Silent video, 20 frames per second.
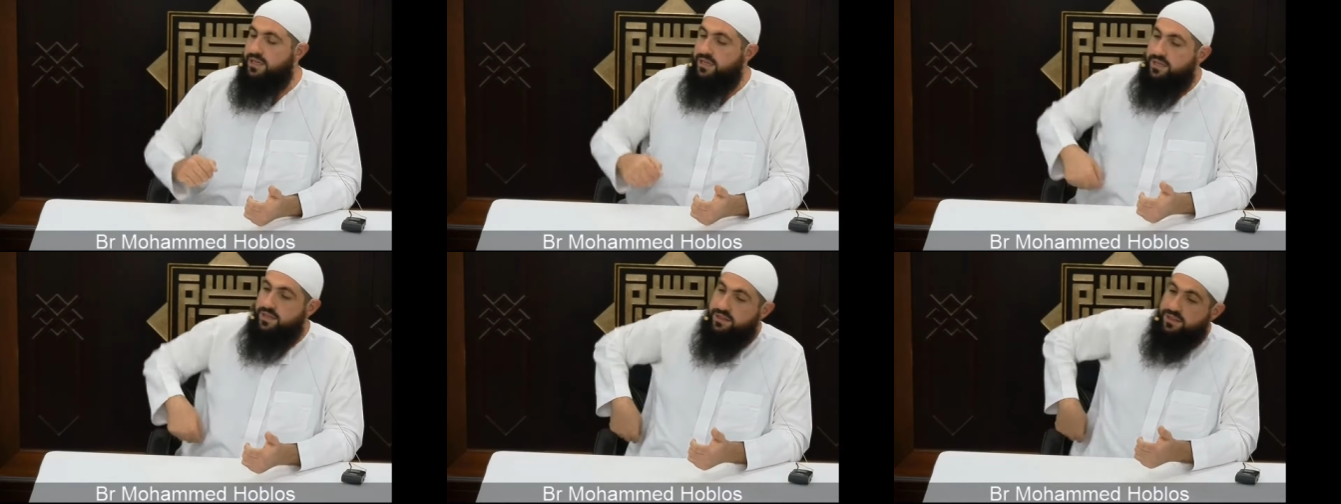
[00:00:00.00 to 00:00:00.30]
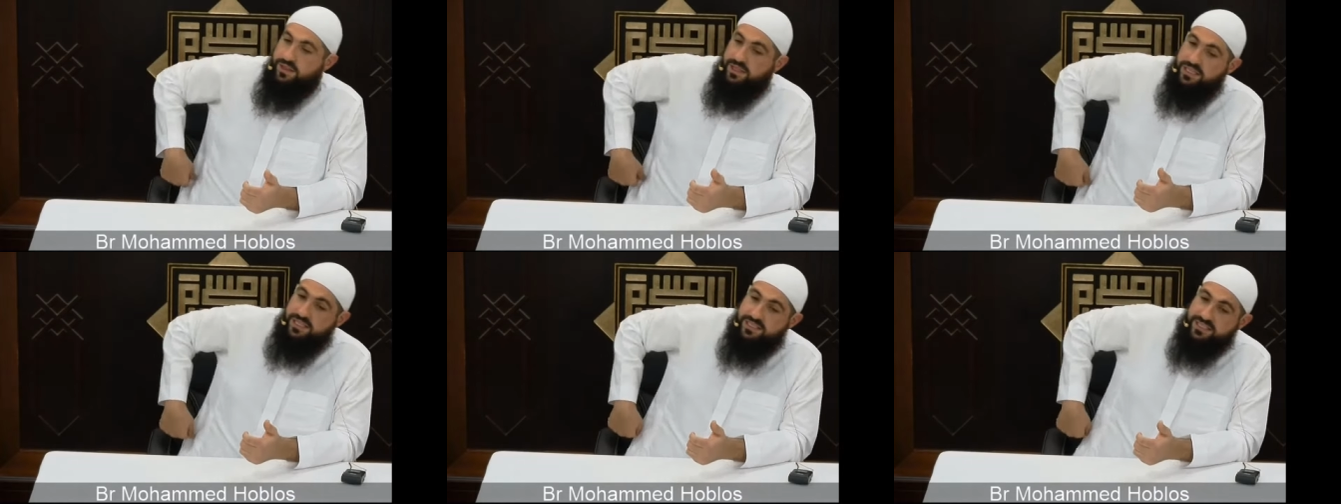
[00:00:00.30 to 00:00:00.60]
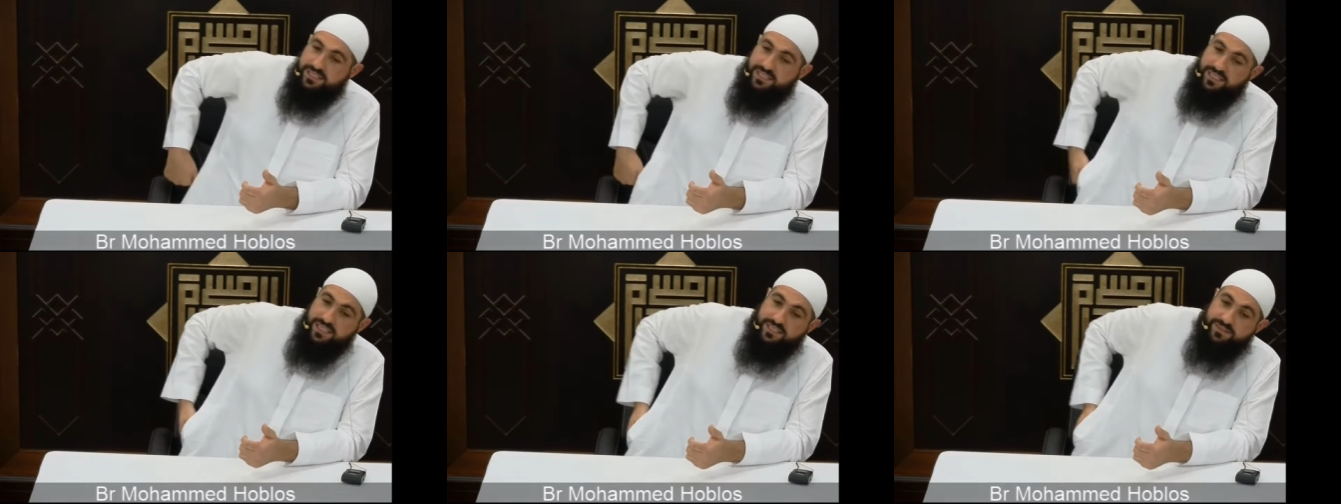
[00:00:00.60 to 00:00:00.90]

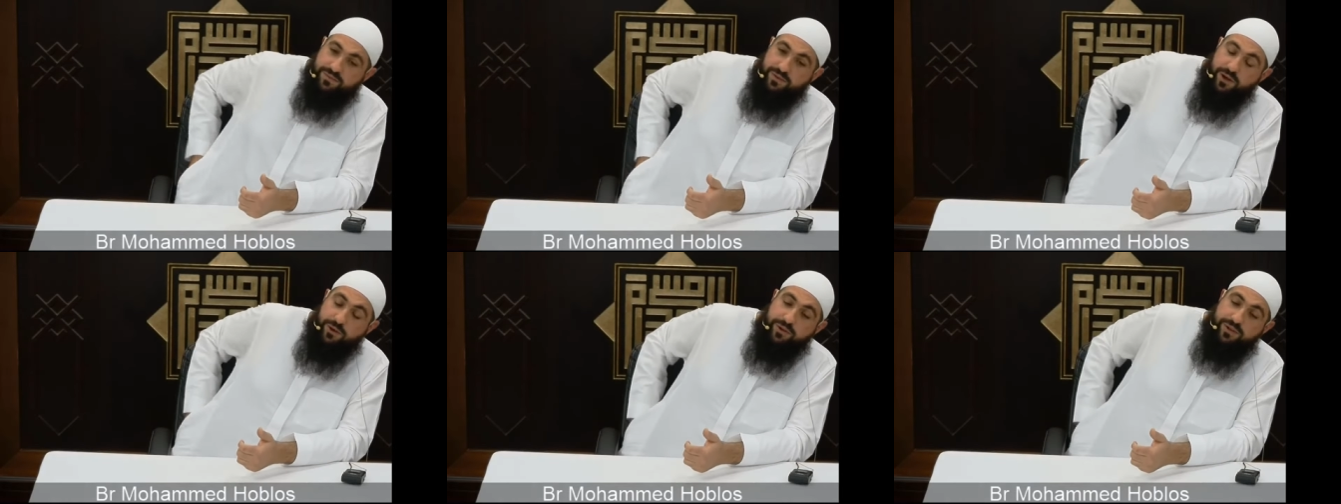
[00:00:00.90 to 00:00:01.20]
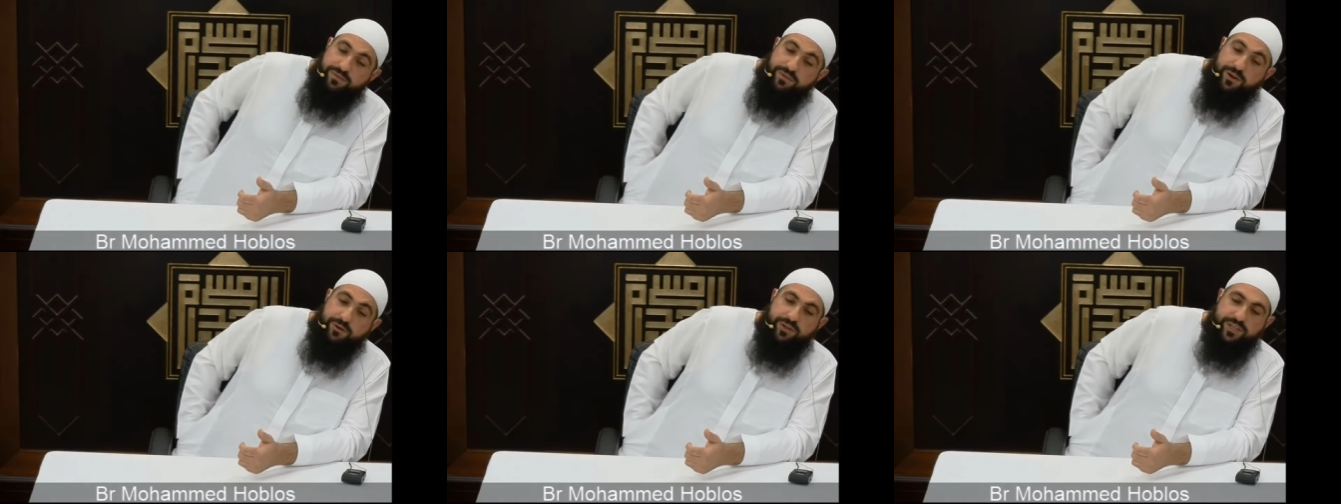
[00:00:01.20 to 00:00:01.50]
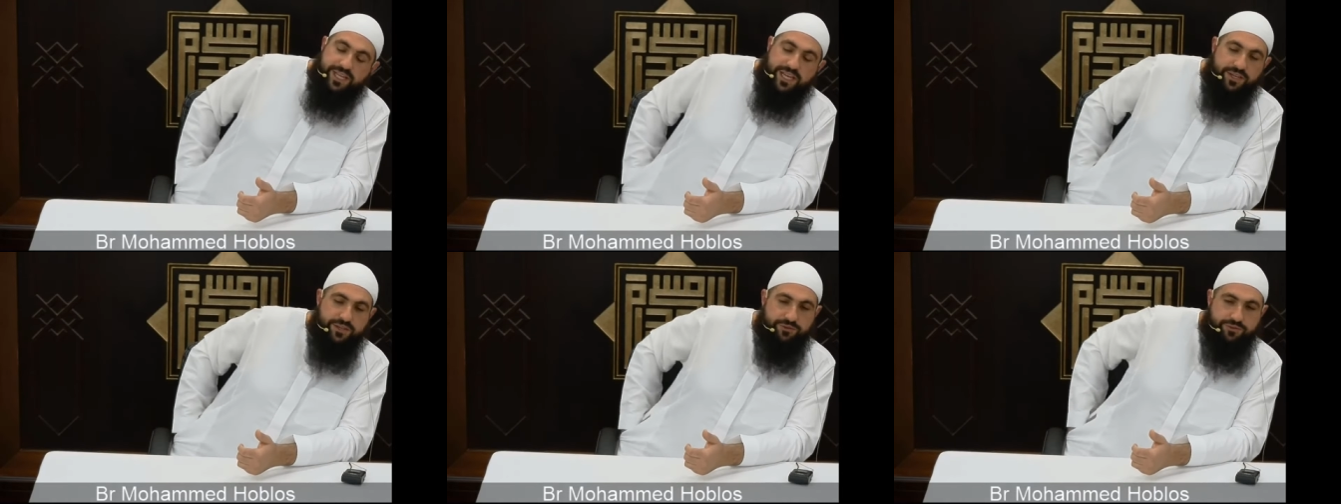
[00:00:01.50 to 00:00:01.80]
This is very, very
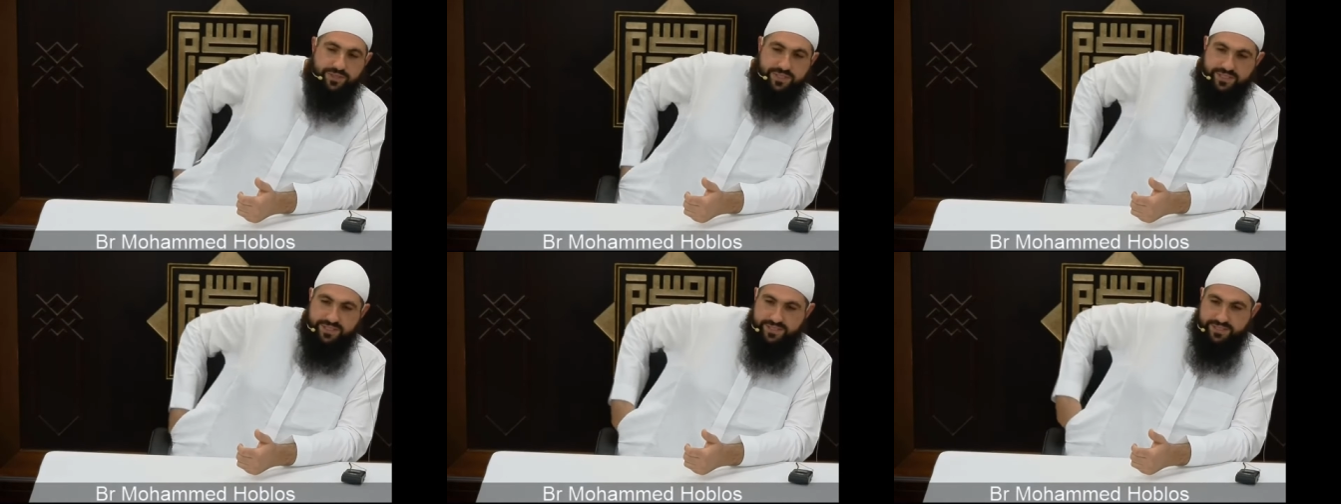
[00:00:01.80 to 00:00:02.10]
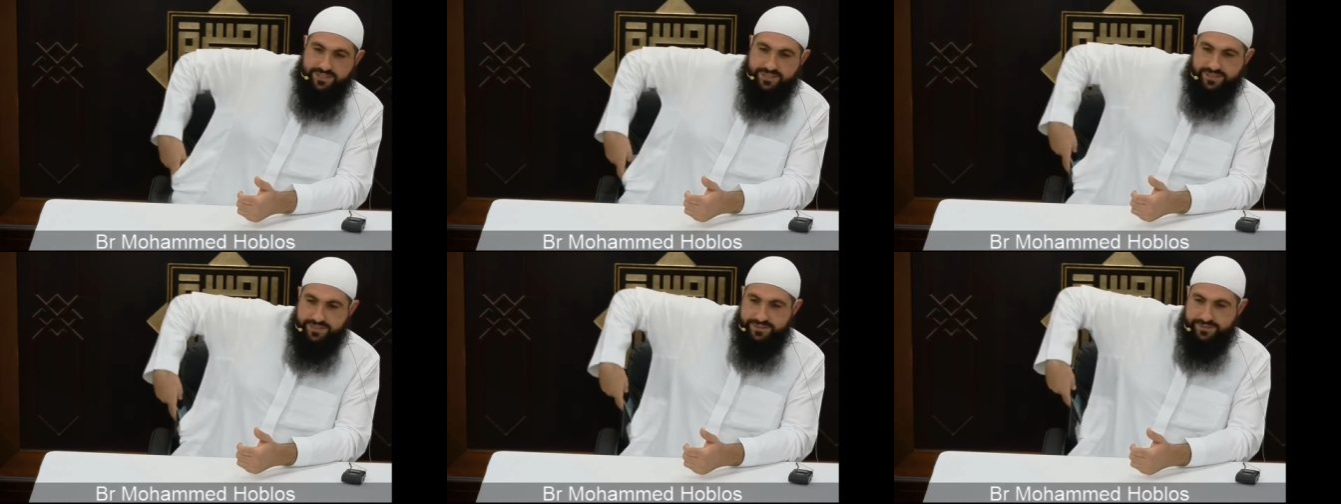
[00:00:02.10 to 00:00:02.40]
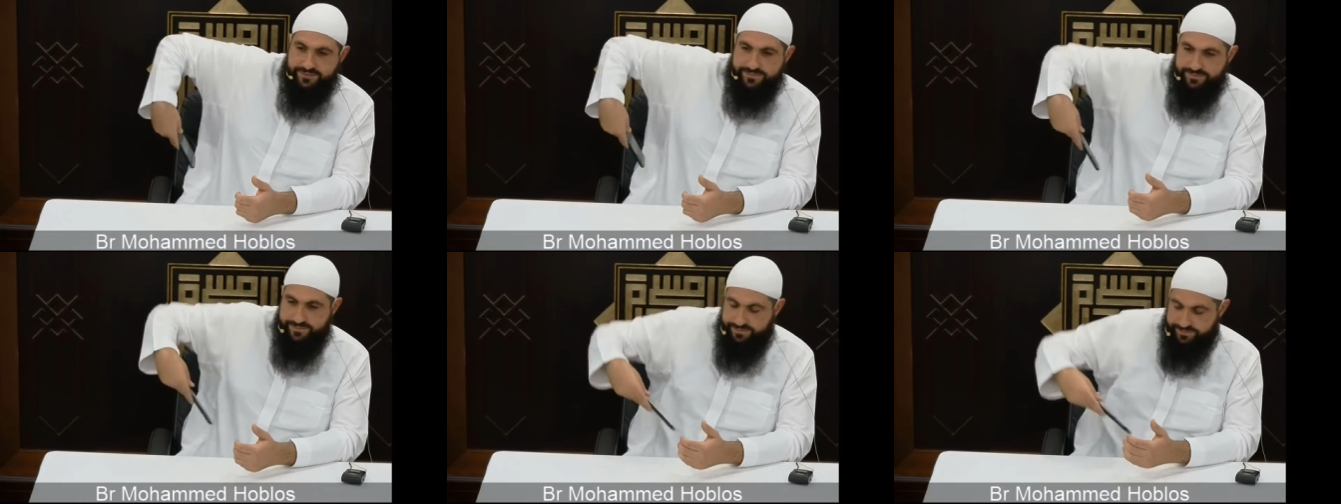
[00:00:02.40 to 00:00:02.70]

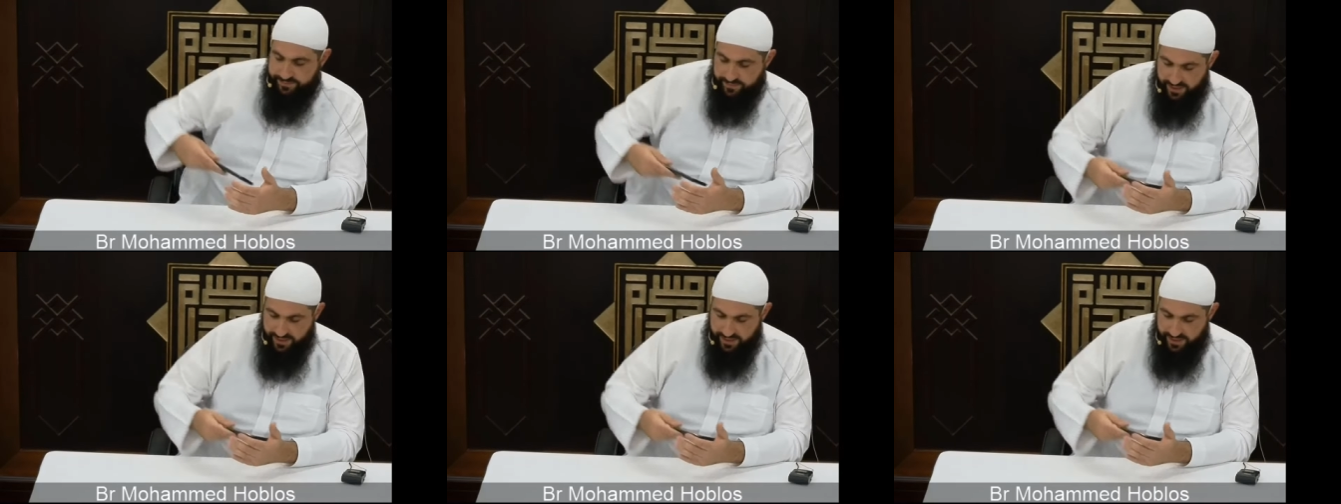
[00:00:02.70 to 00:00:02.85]
dangerous,